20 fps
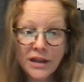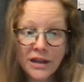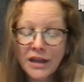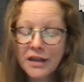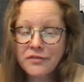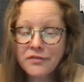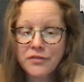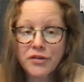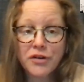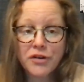
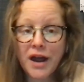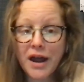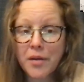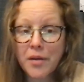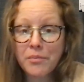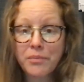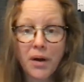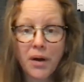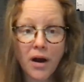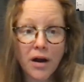If you're at a
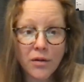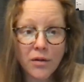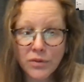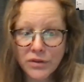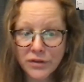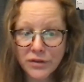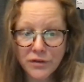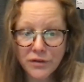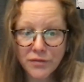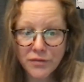bar with
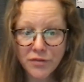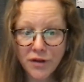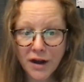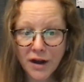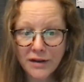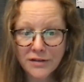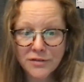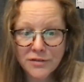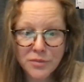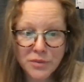your
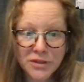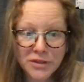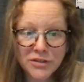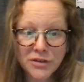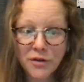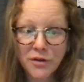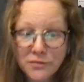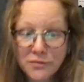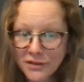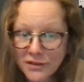friend, which
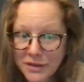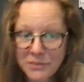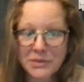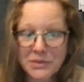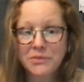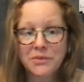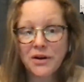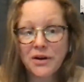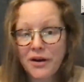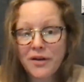hopefully we
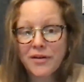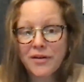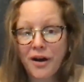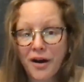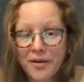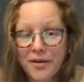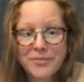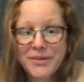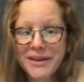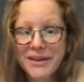will
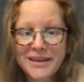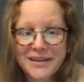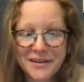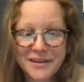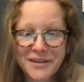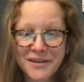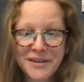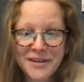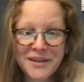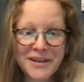all be in
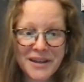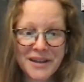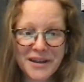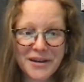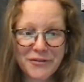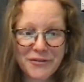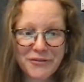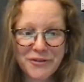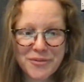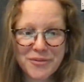a
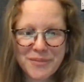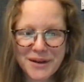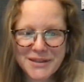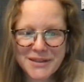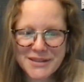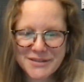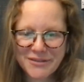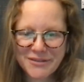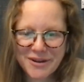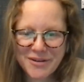few months
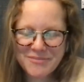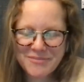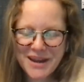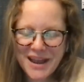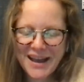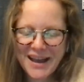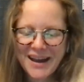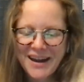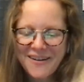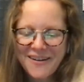from
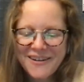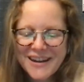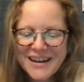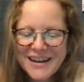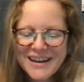now,